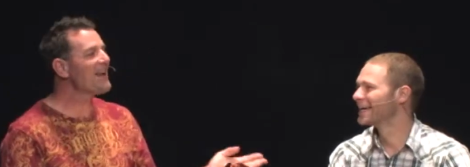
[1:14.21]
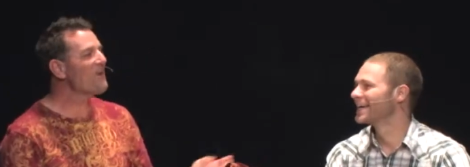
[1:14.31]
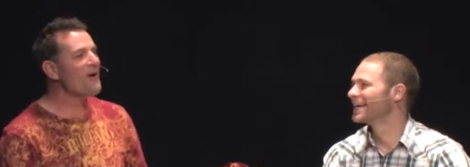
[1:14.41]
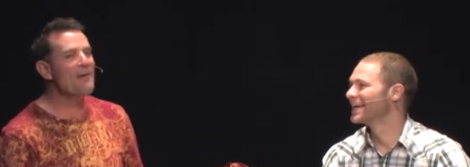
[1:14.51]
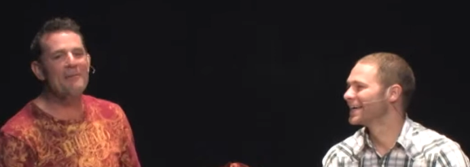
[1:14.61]

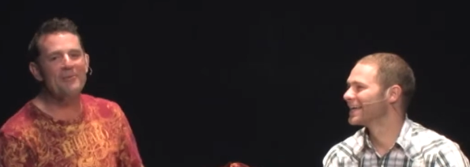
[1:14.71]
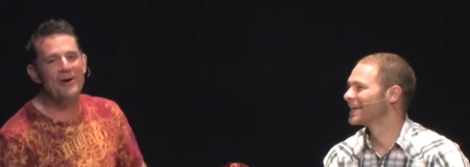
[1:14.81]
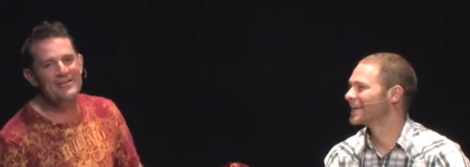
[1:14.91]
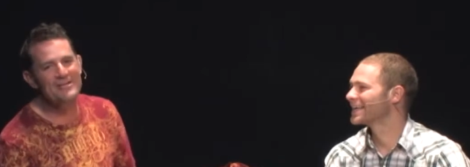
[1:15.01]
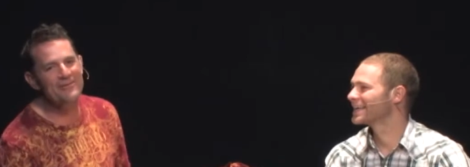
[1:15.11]
Speaker 1: got a warm up
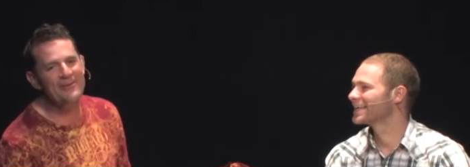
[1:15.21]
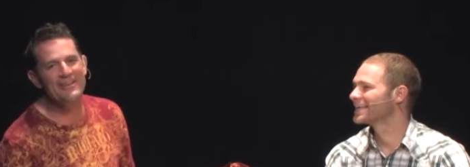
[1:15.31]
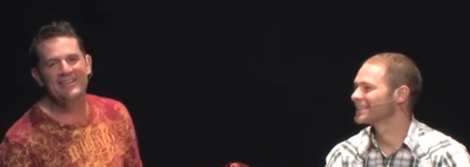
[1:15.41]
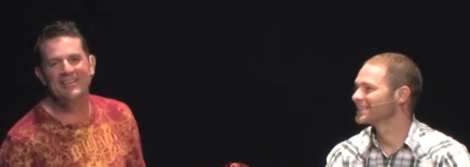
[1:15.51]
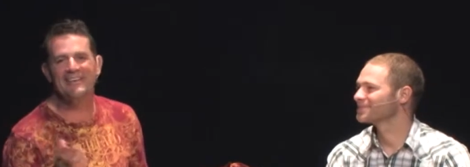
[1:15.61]
question for
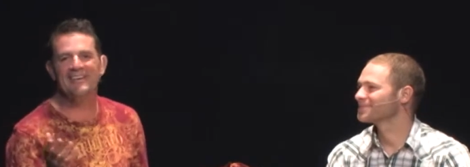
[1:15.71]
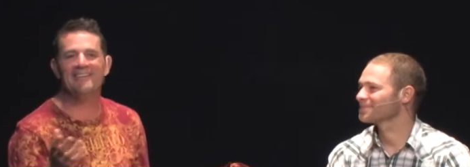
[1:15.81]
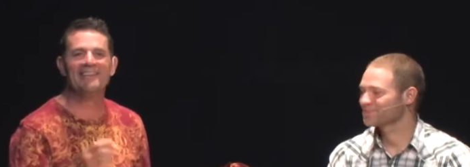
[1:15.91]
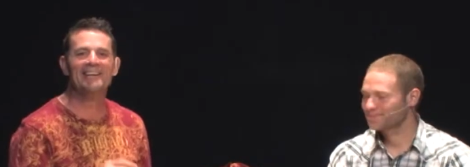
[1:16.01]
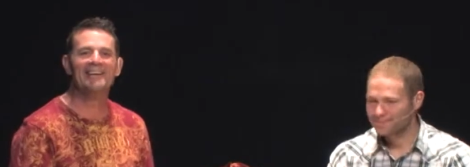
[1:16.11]
you to get
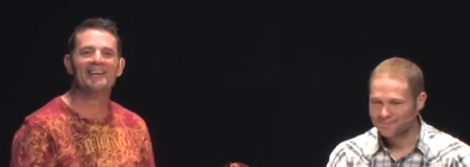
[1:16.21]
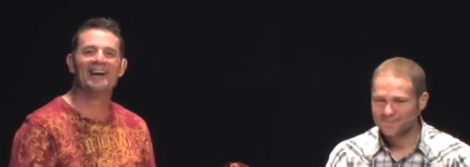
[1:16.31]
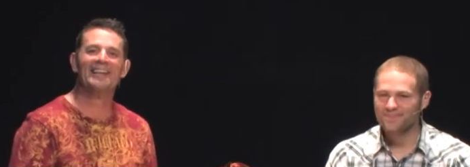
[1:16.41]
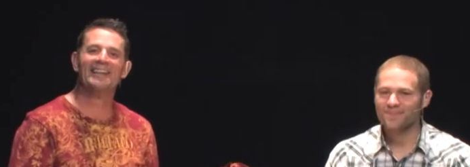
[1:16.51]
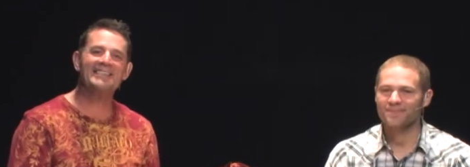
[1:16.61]
going
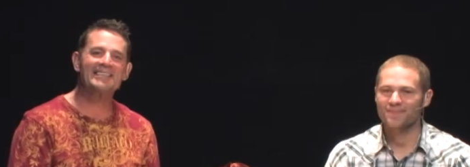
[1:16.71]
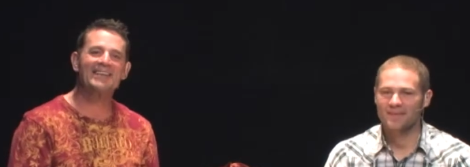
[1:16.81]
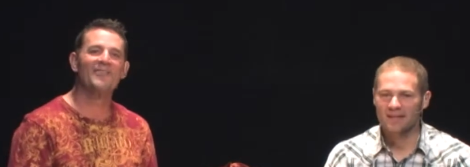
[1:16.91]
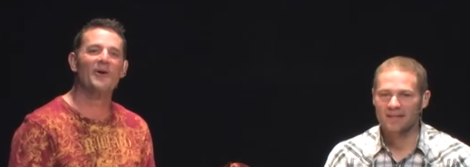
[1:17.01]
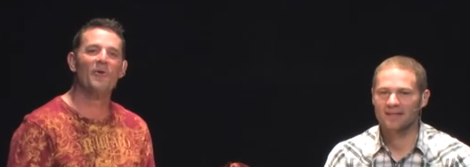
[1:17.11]
here. Uh, let's
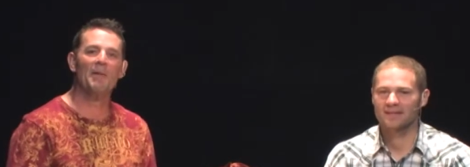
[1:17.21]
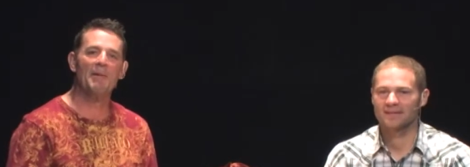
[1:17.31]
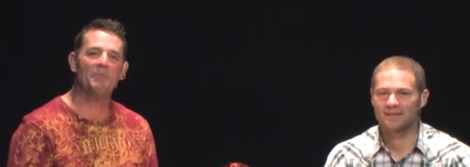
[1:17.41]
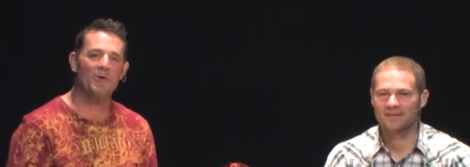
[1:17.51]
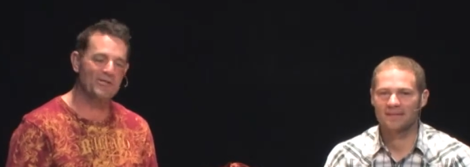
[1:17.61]
give you a
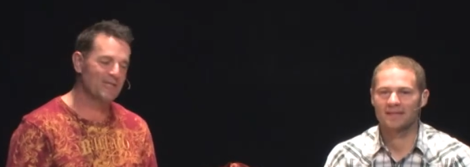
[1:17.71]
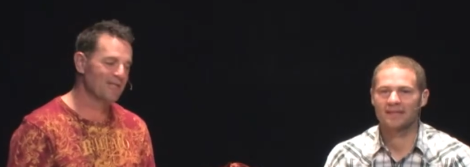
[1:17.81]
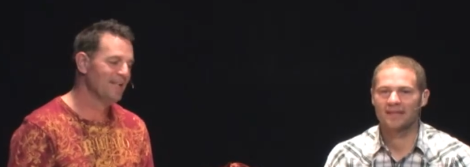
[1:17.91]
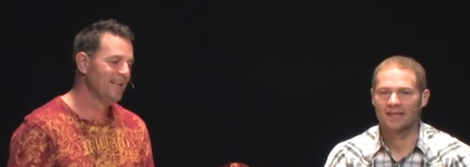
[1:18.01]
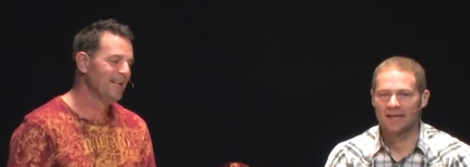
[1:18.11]
warm up
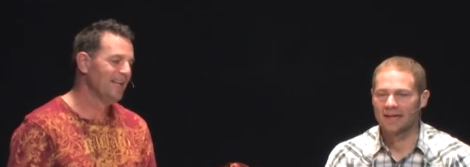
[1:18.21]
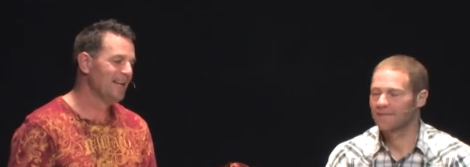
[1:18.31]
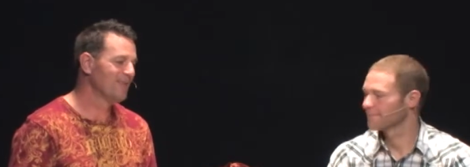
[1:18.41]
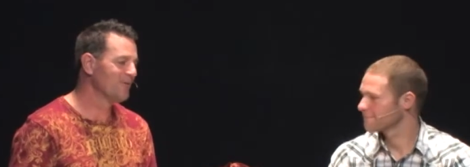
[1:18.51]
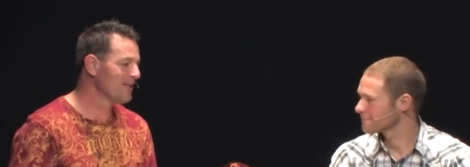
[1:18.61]
question
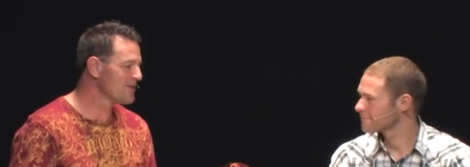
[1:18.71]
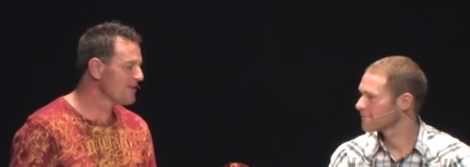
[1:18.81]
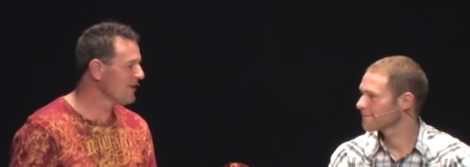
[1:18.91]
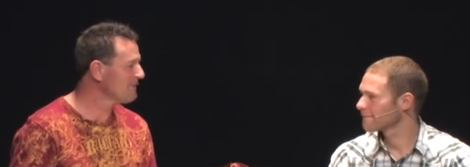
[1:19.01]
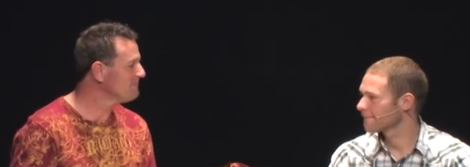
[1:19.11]
and we'll get
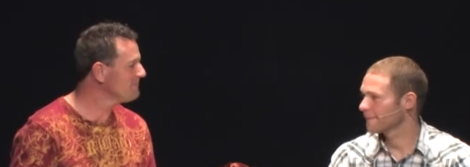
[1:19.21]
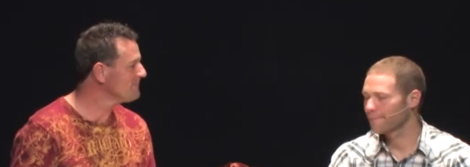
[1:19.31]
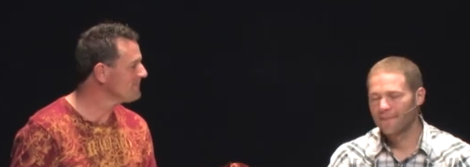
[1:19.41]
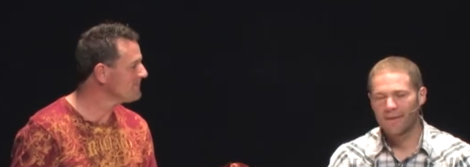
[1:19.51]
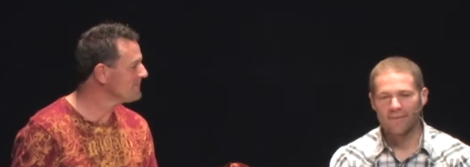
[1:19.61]
started.
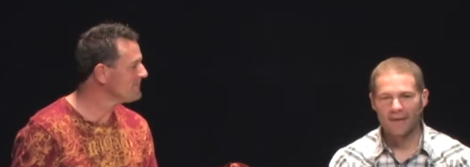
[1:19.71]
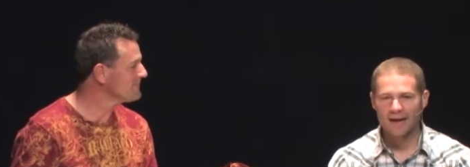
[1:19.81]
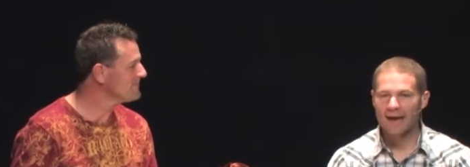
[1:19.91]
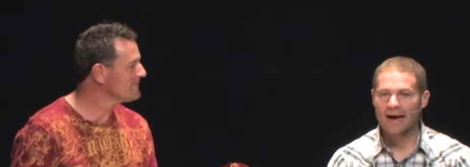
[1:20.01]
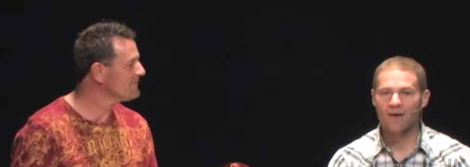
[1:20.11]
Yep.
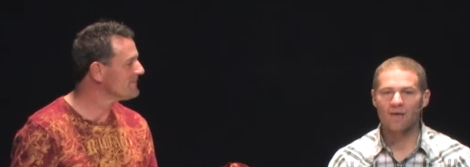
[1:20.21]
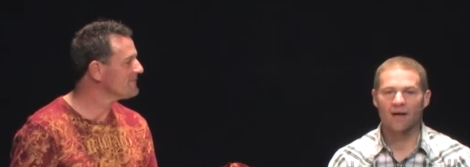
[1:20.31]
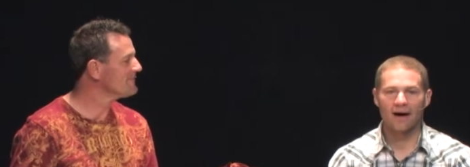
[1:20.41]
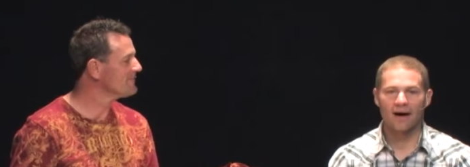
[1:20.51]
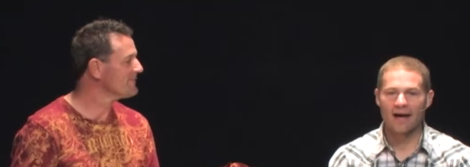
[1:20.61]
Speaker 2: Right now,
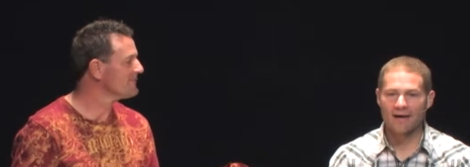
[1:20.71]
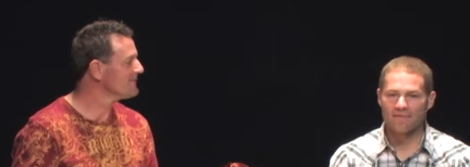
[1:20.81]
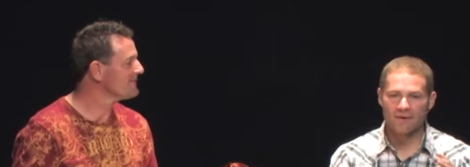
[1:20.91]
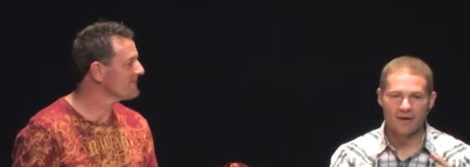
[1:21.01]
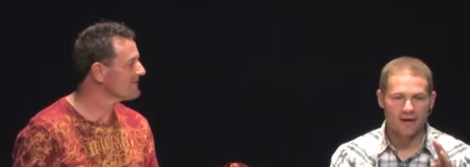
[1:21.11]
uh,
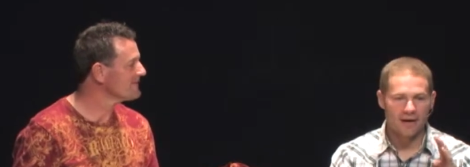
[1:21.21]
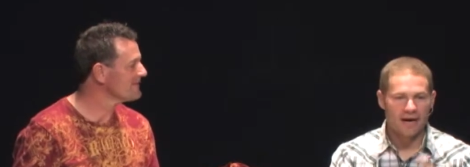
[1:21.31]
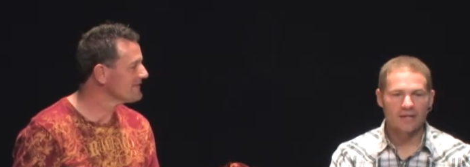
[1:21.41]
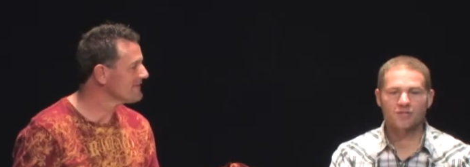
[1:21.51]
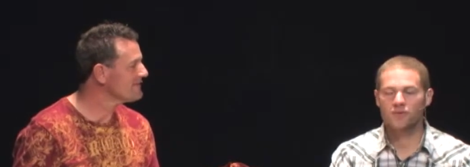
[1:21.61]
every
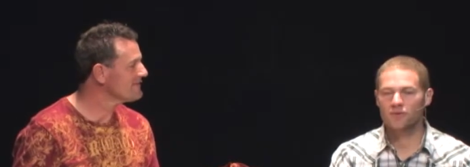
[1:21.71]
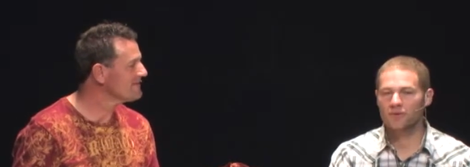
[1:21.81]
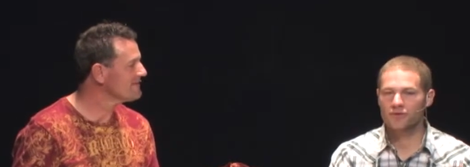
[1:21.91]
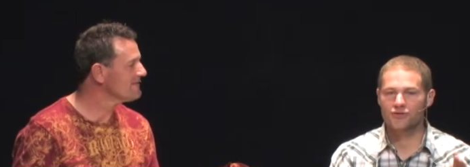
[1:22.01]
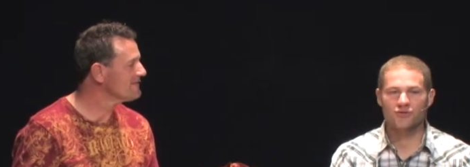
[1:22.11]
high
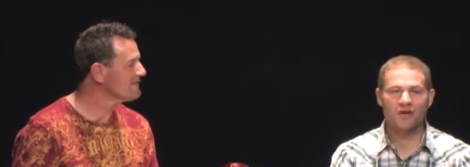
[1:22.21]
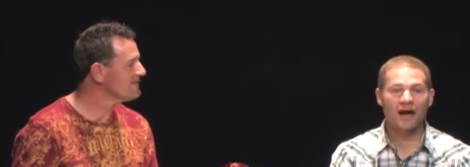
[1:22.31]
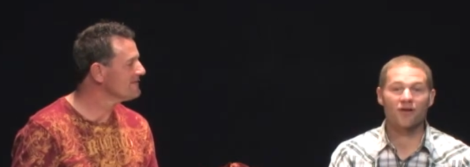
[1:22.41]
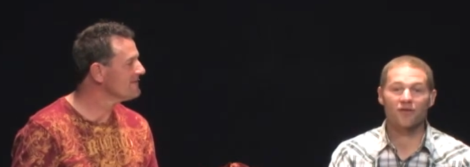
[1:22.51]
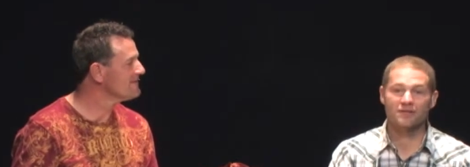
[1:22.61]
schooler, junior
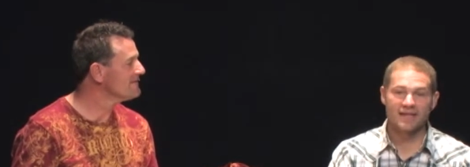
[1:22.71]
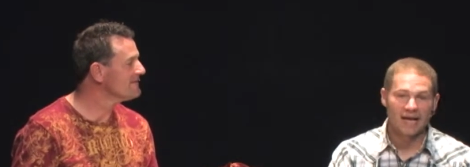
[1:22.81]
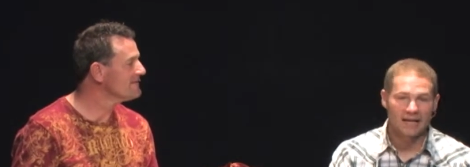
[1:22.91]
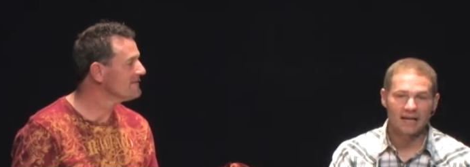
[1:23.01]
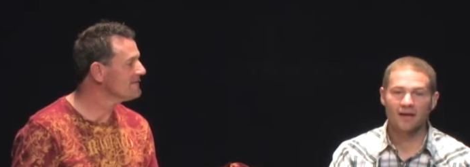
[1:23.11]
higher, they're
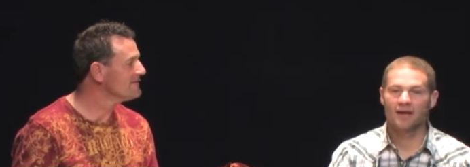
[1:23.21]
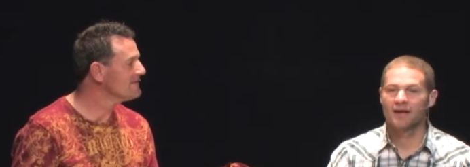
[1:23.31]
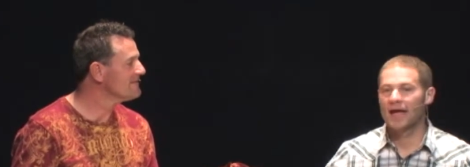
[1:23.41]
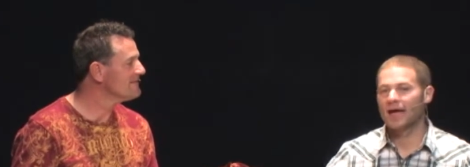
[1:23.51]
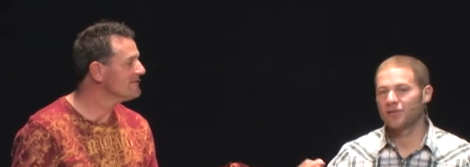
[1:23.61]
dating,
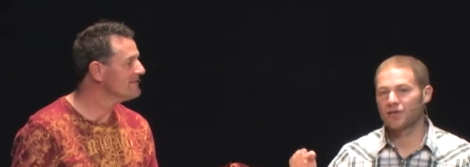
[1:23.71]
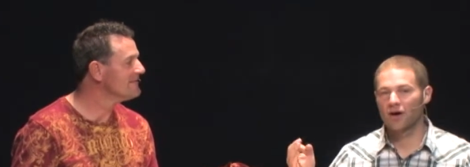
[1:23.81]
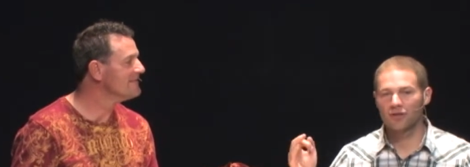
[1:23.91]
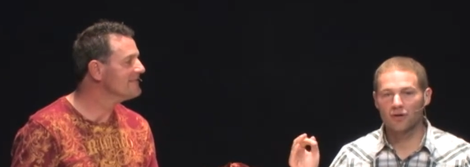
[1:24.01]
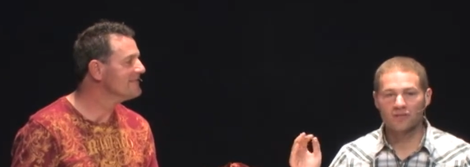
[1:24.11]
and the
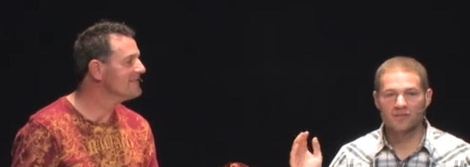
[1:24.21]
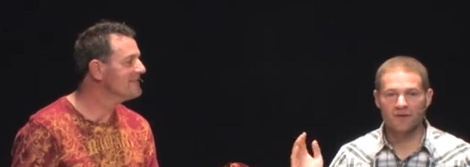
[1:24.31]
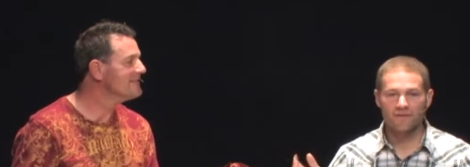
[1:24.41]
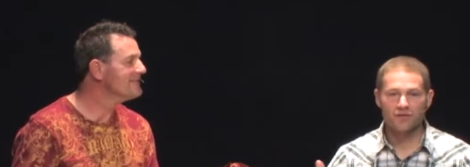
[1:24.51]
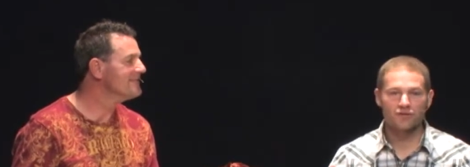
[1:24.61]
young adults
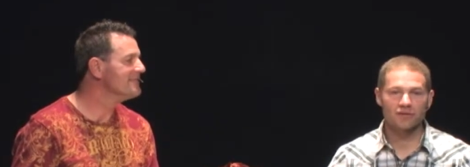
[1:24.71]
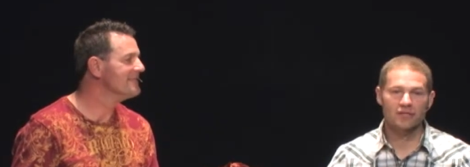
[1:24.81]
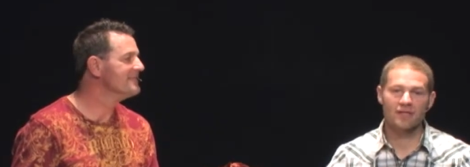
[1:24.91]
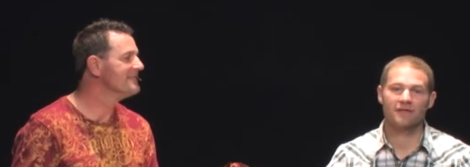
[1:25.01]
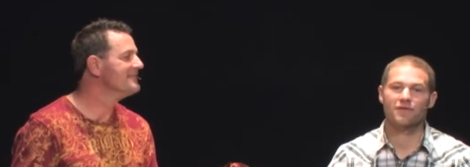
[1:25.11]
are officially
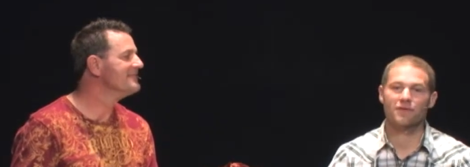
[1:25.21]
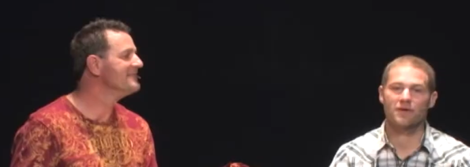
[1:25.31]
looking for